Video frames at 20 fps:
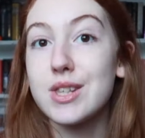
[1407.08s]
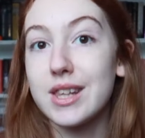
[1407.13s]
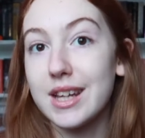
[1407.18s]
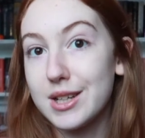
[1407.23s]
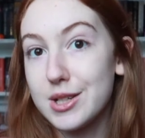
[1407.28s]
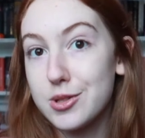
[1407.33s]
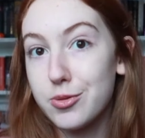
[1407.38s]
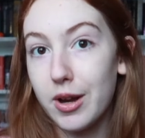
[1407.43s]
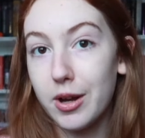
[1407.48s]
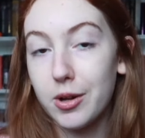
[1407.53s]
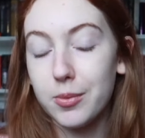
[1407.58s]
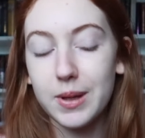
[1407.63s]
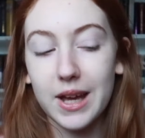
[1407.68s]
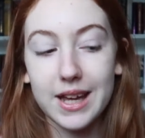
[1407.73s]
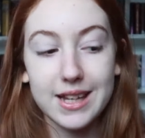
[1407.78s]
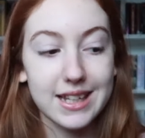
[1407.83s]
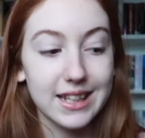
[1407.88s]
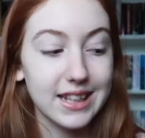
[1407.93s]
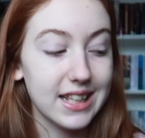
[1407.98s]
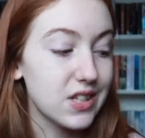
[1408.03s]
So that is why I'll be
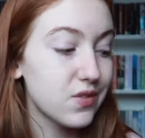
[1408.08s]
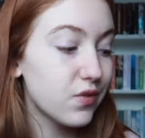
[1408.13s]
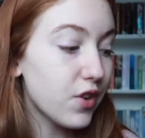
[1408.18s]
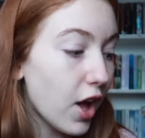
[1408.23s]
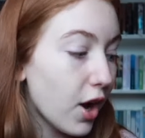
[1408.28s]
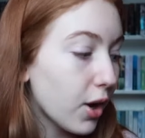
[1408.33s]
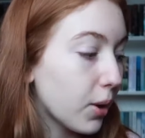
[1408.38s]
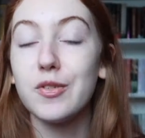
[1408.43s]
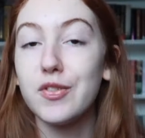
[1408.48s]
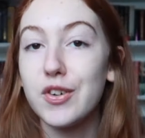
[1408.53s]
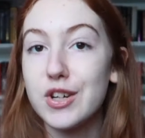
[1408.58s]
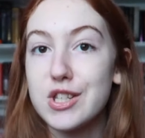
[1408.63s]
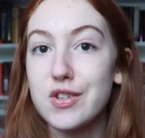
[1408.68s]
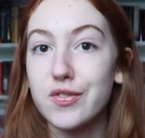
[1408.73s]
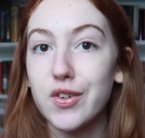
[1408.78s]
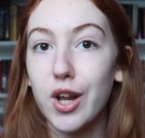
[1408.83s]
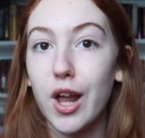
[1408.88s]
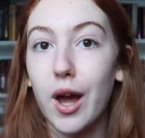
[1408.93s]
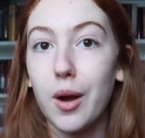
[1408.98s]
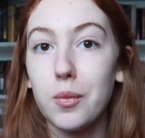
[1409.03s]
ending this vlog. But first of all,